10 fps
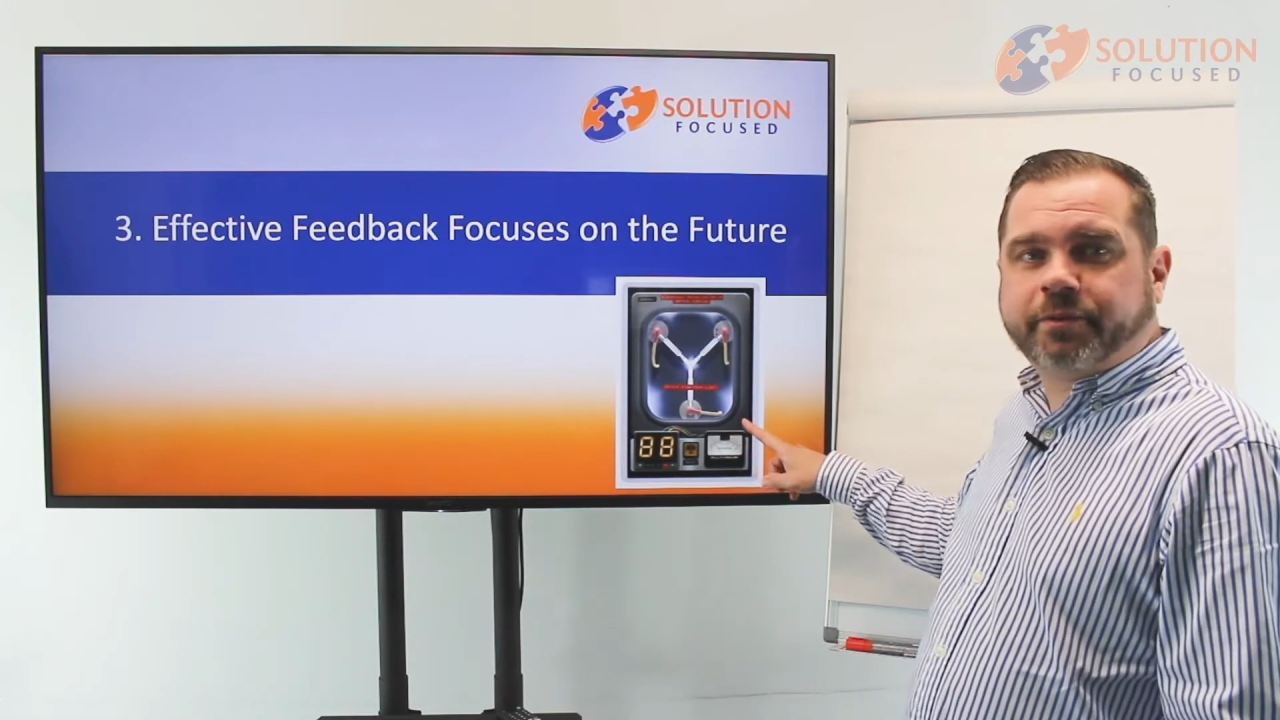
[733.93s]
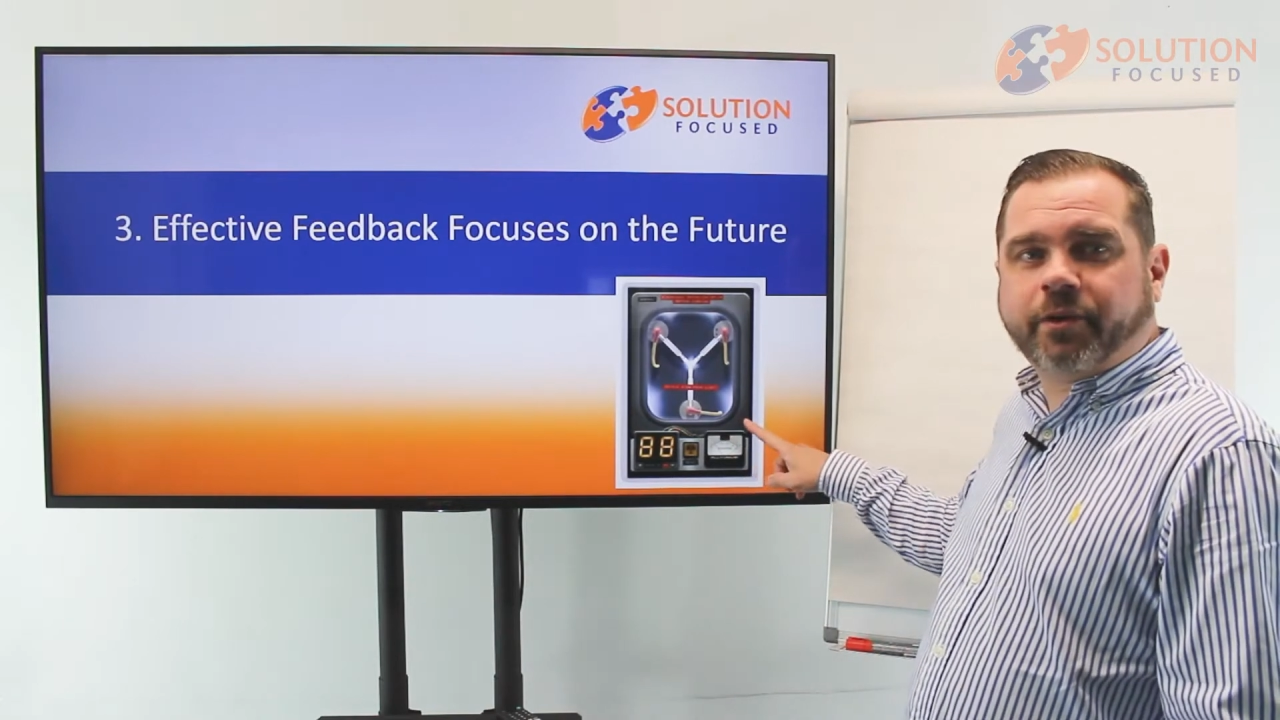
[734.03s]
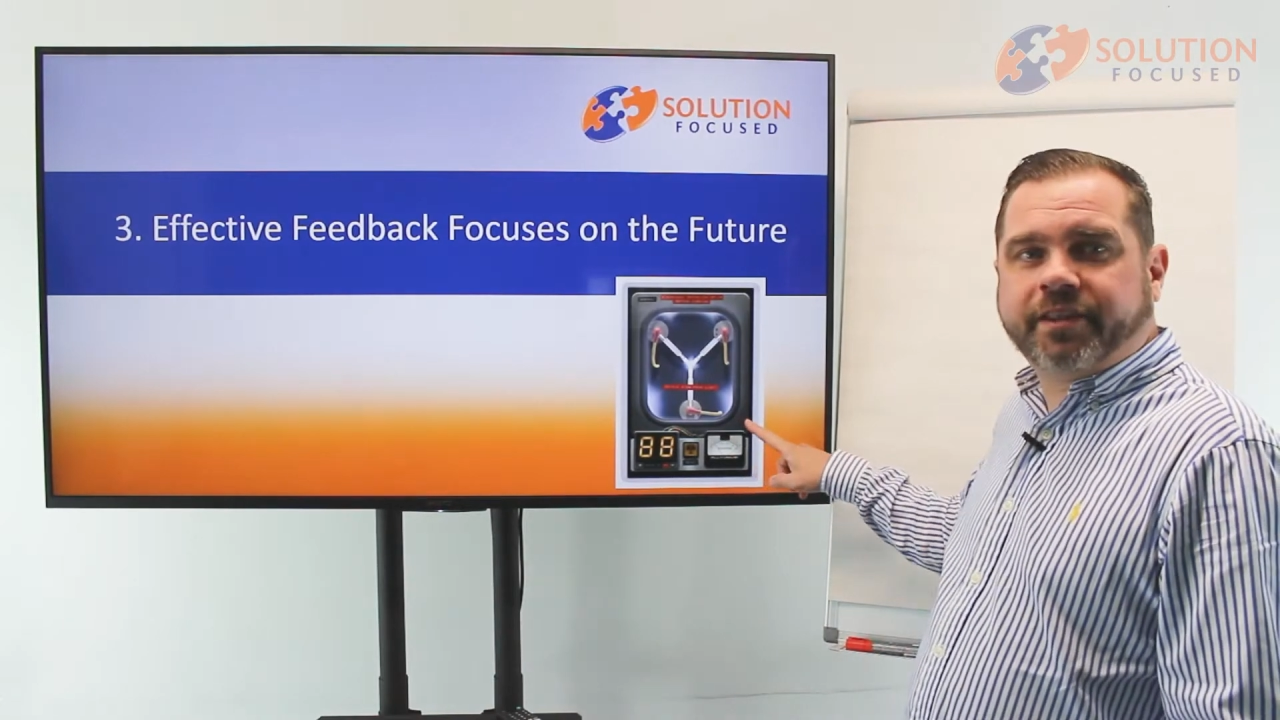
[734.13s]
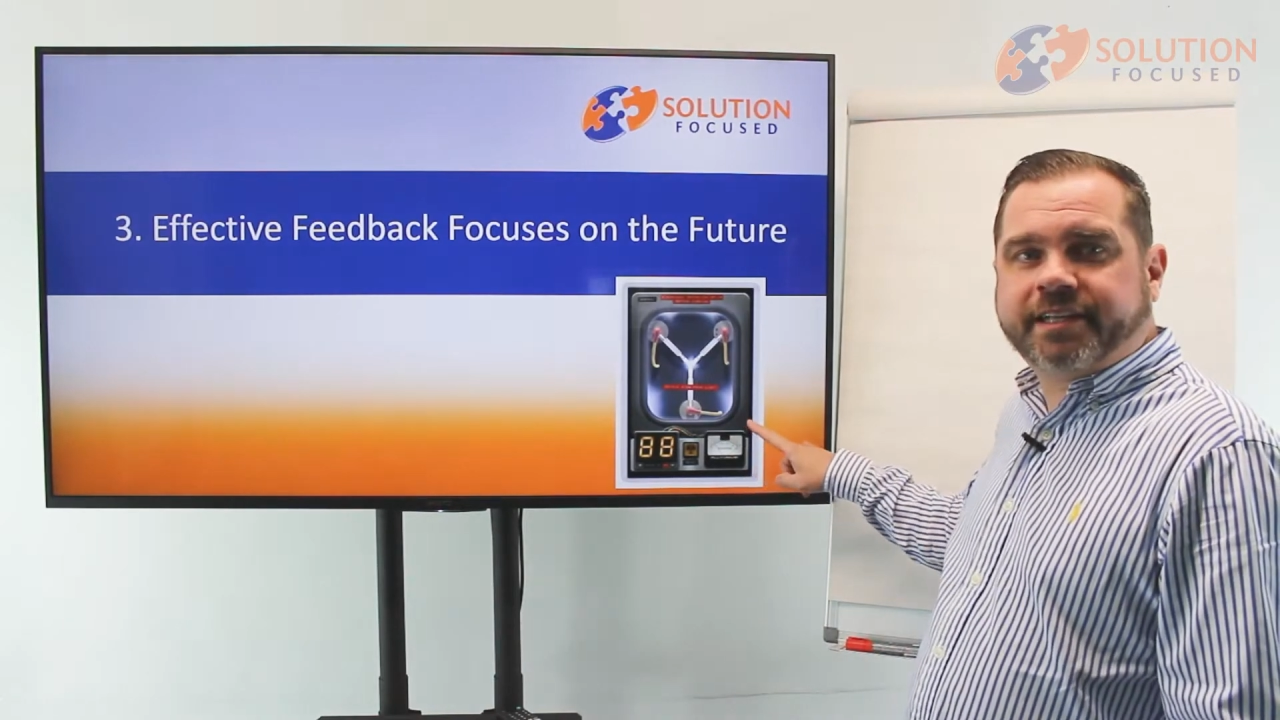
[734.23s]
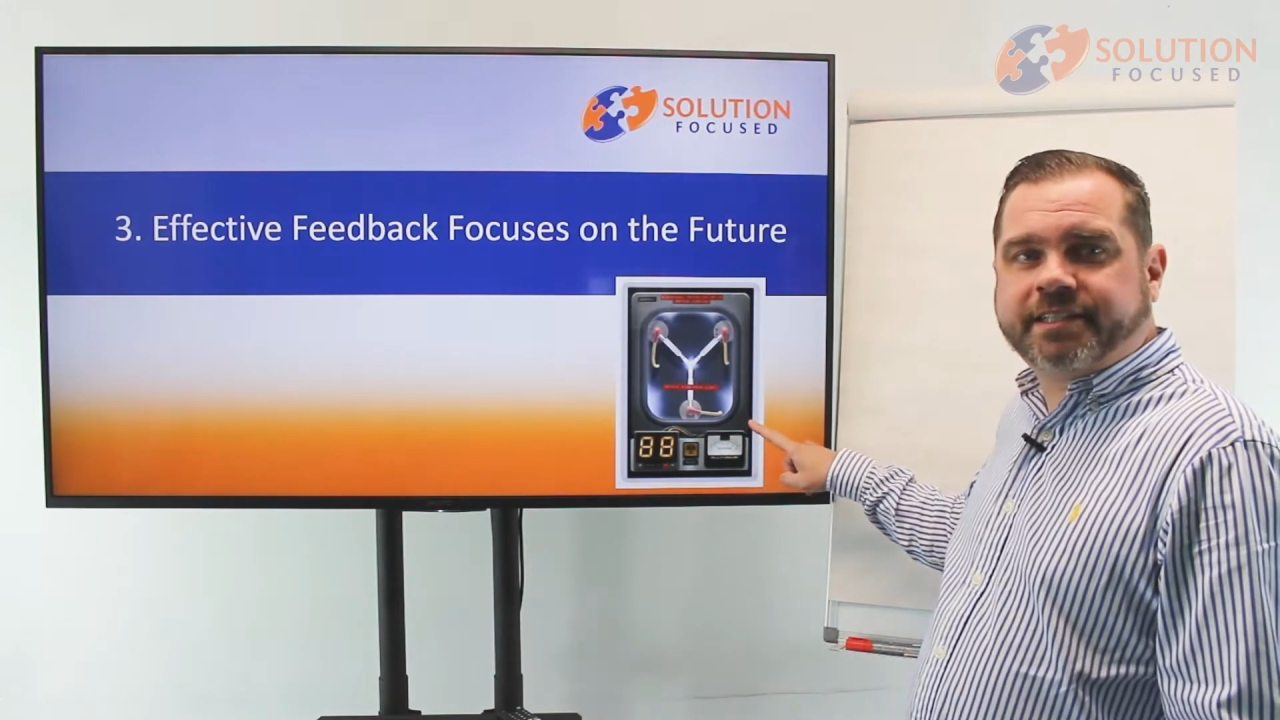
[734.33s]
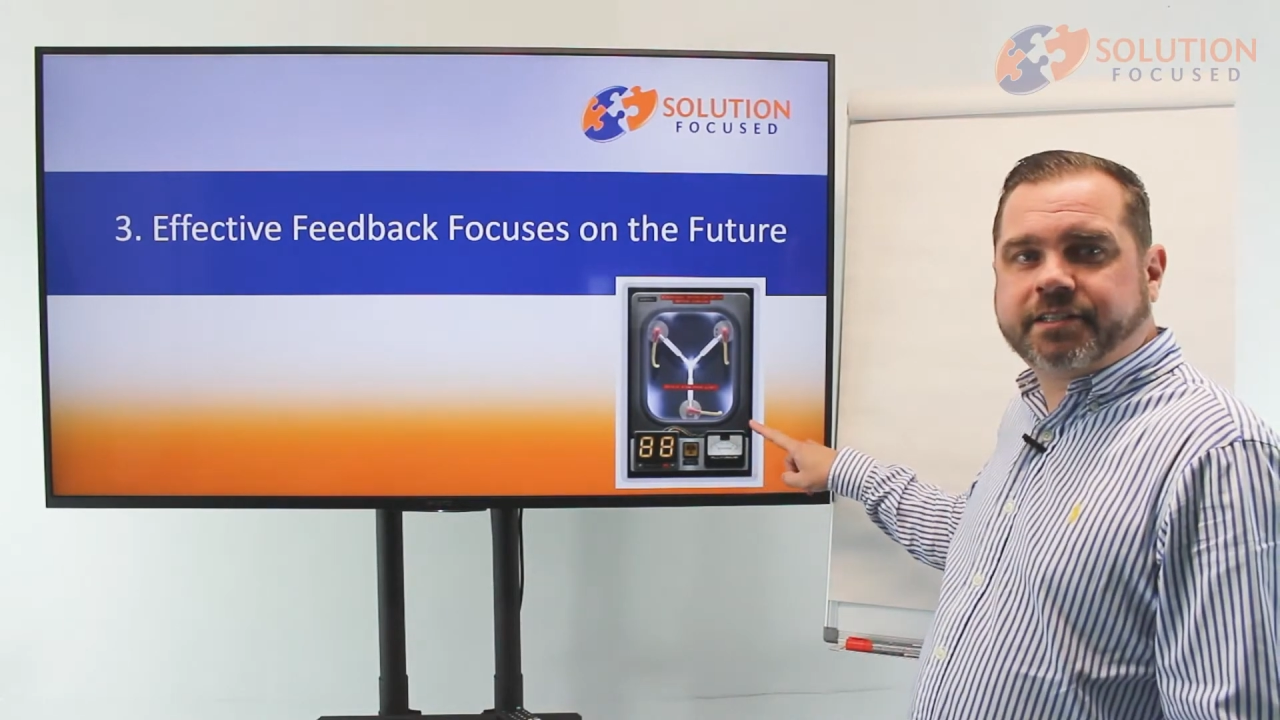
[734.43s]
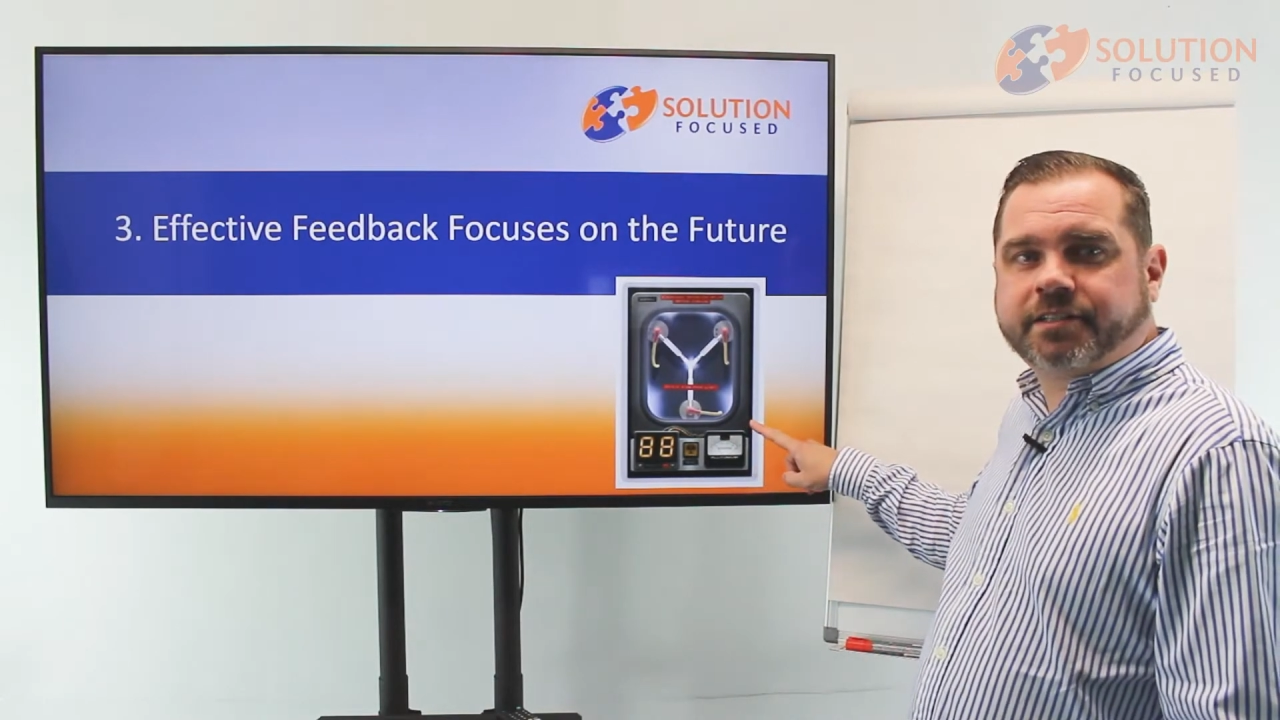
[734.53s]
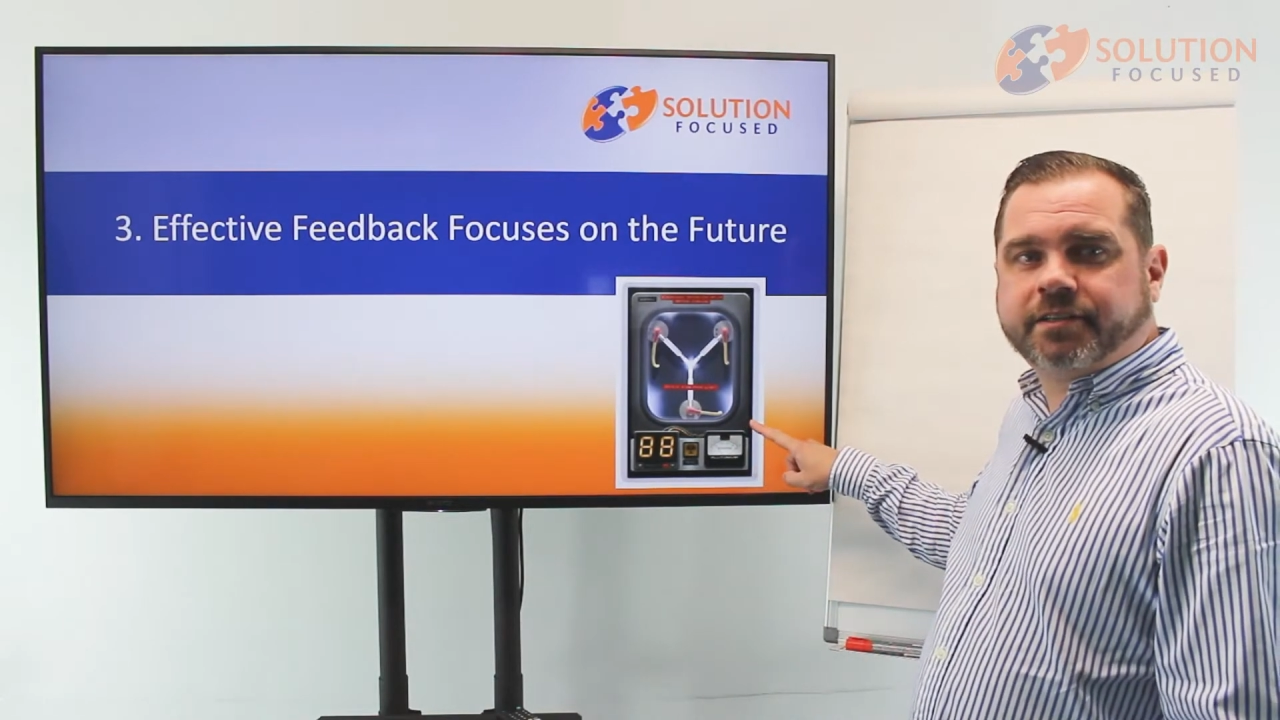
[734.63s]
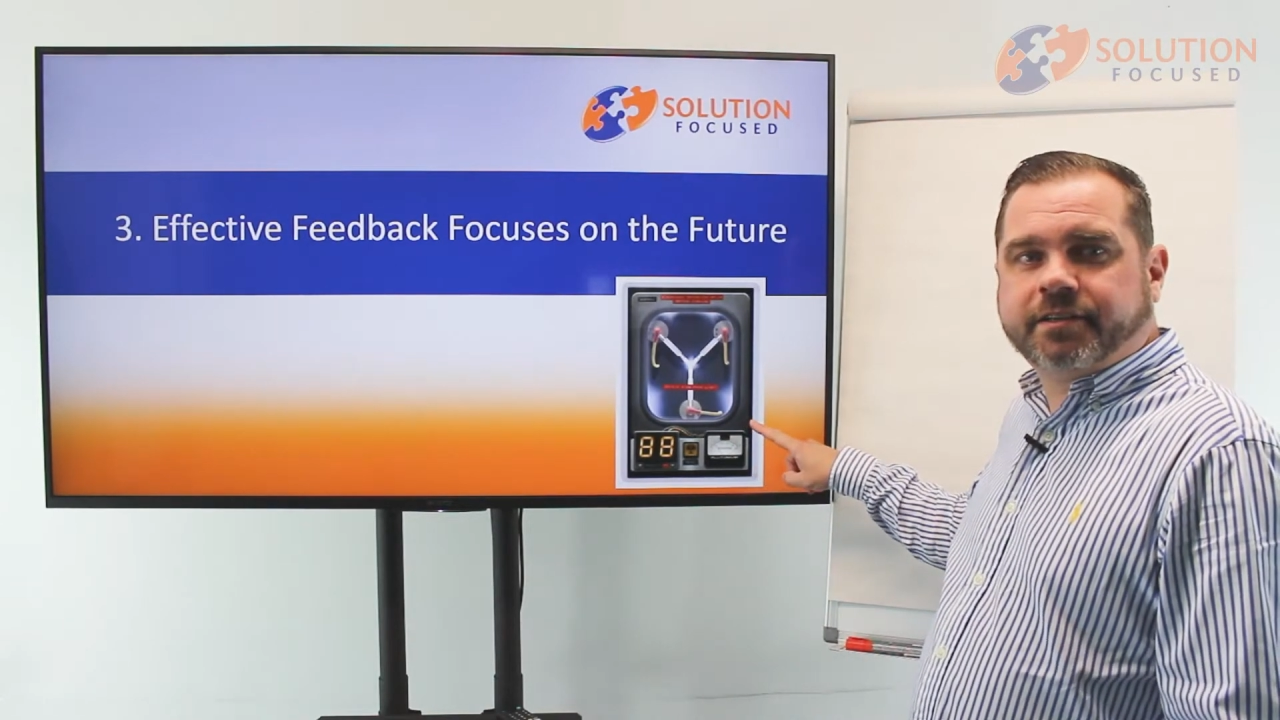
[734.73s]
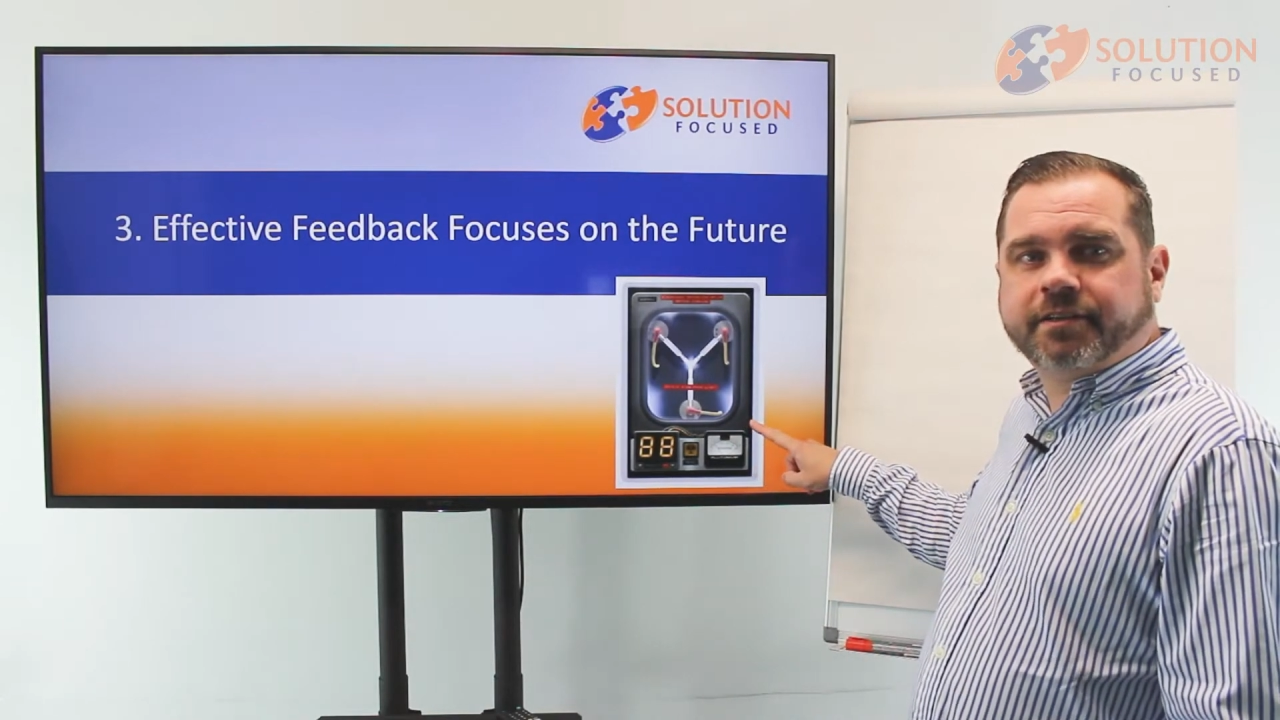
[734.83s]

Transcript: me what this is.